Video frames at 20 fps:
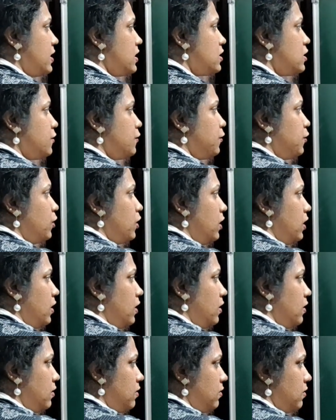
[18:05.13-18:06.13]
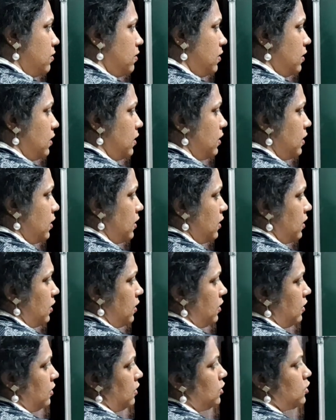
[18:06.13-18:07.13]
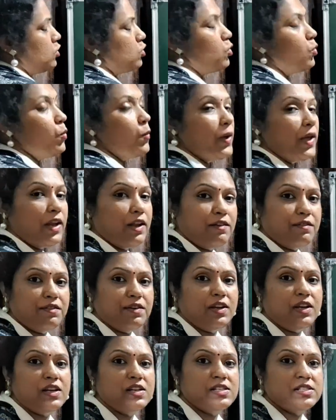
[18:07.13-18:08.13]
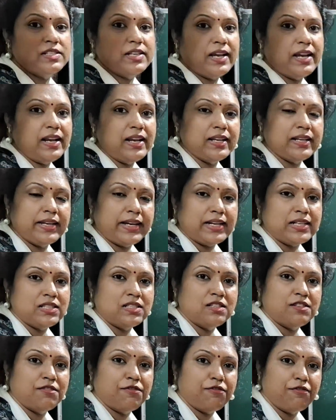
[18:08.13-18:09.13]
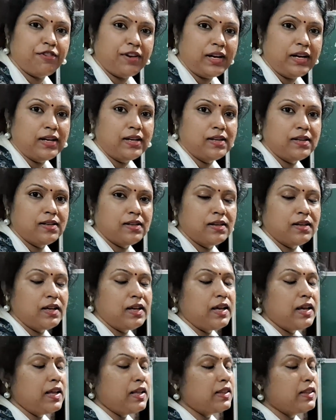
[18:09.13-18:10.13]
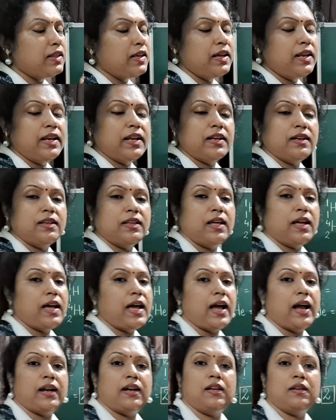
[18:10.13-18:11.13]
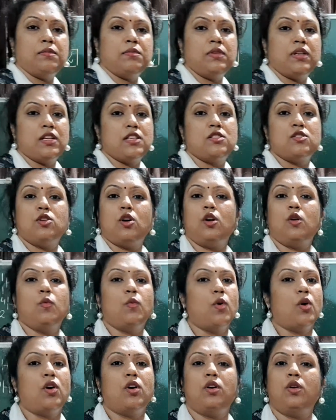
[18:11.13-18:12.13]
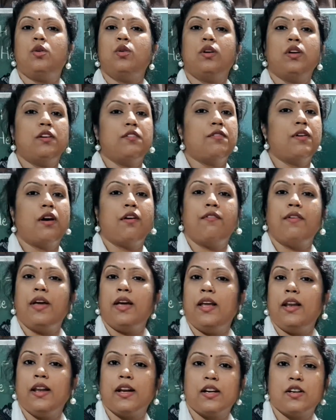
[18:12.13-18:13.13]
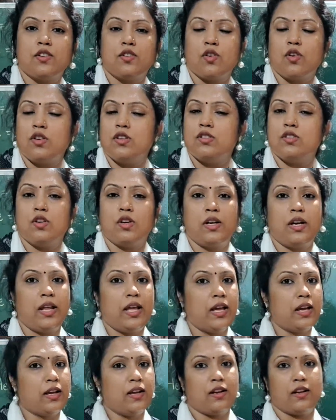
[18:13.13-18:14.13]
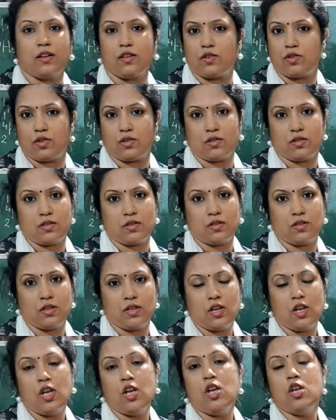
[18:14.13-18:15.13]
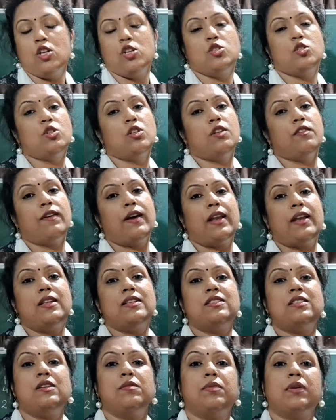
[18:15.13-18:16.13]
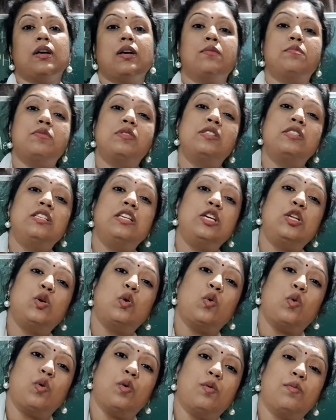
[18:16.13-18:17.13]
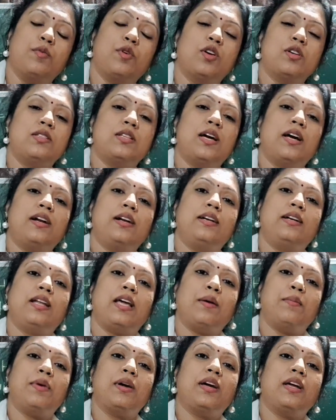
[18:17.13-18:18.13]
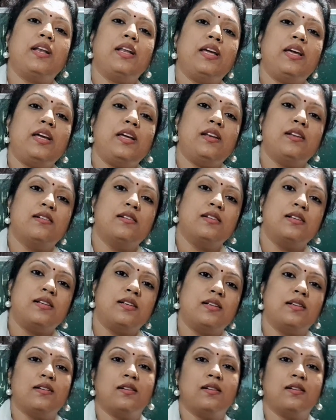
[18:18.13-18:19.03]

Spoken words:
is full. So whenever a shell gets filled, the atom does not want to give away electrons or take electrons. So the valency becomes 0 because they are chemically inert,